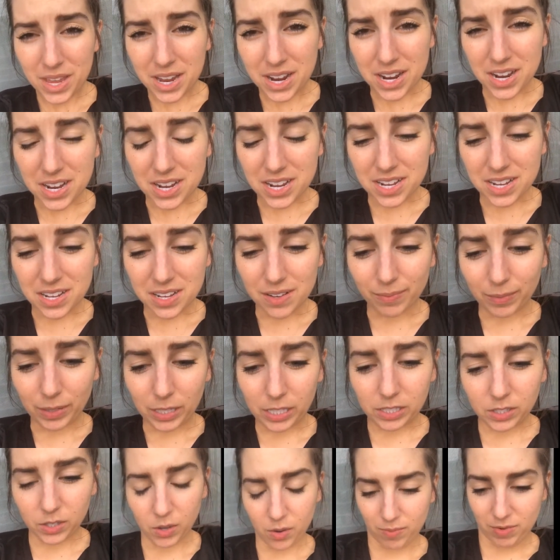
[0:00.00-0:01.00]

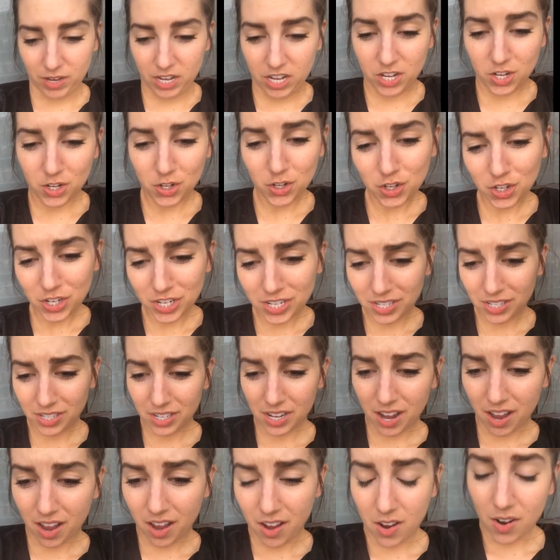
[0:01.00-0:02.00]
So I'm eating cheese
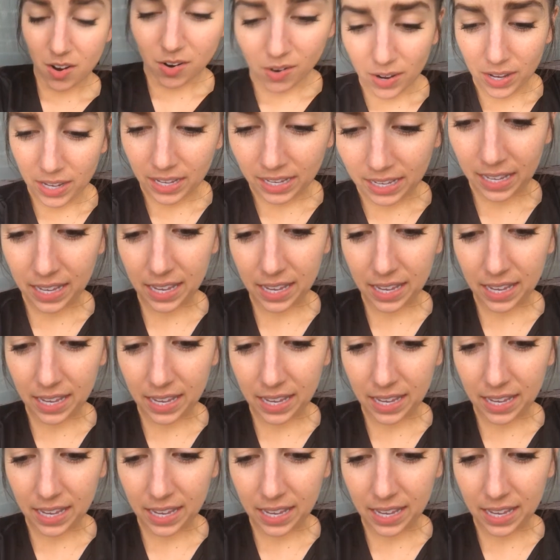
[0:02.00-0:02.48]
now.